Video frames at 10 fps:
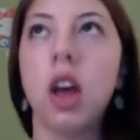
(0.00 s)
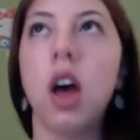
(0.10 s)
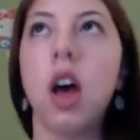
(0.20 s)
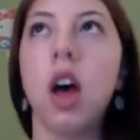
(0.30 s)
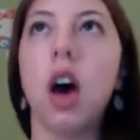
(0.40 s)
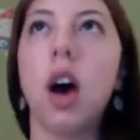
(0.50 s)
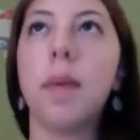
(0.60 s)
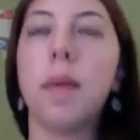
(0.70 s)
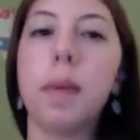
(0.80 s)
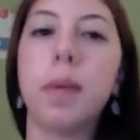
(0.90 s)
The
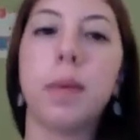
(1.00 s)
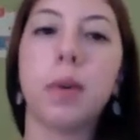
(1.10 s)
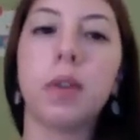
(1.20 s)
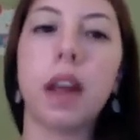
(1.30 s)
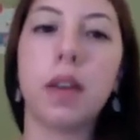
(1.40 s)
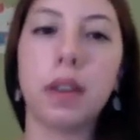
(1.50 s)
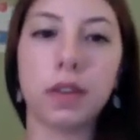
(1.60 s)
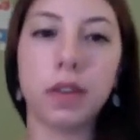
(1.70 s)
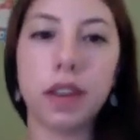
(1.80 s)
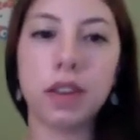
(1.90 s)
people most at risk for
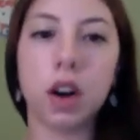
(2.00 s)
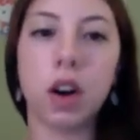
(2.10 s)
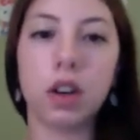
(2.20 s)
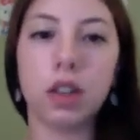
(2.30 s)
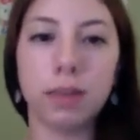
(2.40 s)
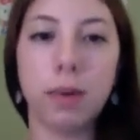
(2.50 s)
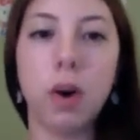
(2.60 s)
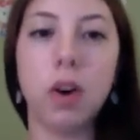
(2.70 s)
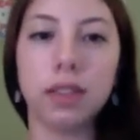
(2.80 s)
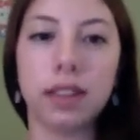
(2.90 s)
this are small,
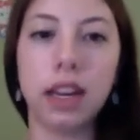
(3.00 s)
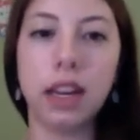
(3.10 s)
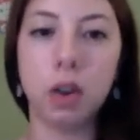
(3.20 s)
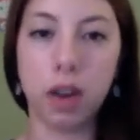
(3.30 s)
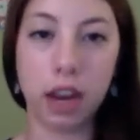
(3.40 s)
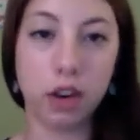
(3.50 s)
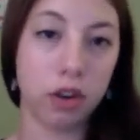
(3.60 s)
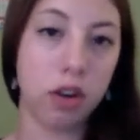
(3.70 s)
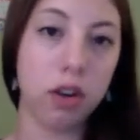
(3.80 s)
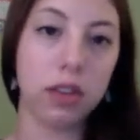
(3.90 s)
skinny Caucasian
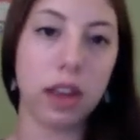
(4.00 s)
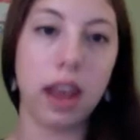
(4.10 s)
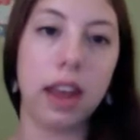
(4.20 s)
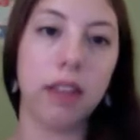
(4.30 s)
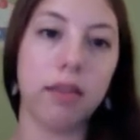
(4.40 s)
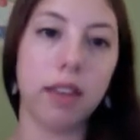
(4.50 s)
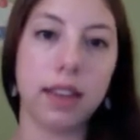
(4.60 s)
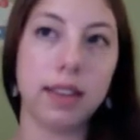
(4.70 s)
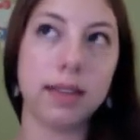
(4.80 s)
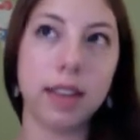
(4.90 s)
girls, and
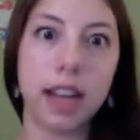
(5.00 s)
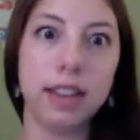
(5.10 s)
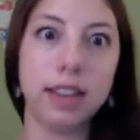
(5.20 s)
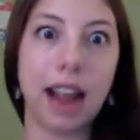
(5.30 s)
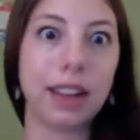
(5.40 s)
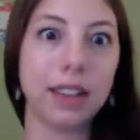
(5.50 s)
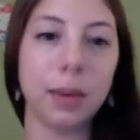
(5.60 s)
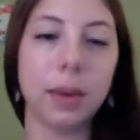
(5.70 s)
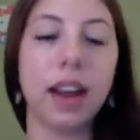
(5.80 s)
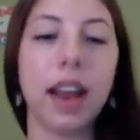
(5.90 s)
that's exactly what
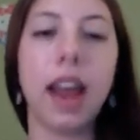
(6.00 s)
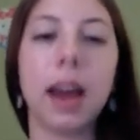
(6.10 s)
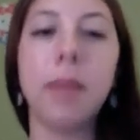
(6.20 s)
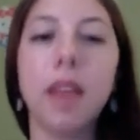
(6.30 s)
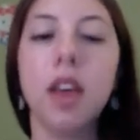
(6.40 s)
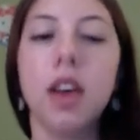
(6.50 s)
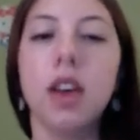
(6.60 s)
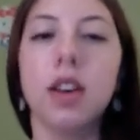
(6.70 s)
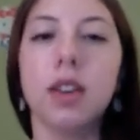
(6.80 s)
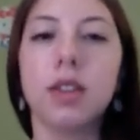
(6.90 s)
I am.
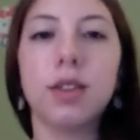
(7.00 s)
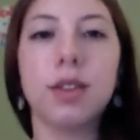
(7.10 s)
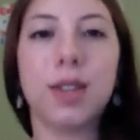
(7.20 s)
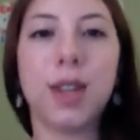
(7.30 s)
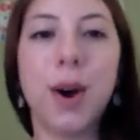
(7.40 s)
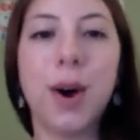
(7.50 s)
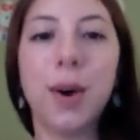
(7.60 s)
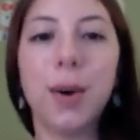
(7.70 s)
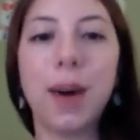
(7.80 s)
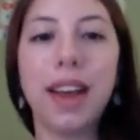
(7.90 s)

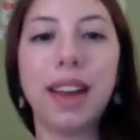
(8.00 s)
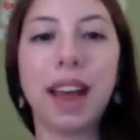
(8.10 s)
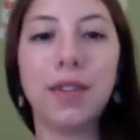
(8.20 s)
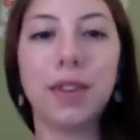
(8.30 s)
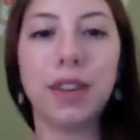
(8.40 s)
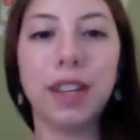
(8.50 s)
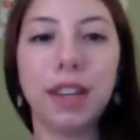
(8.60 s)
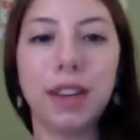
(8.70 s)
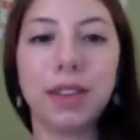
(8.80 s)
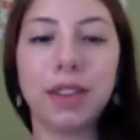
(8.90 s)
So, and after
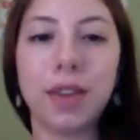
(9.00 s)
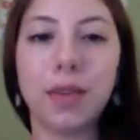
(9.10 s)
years of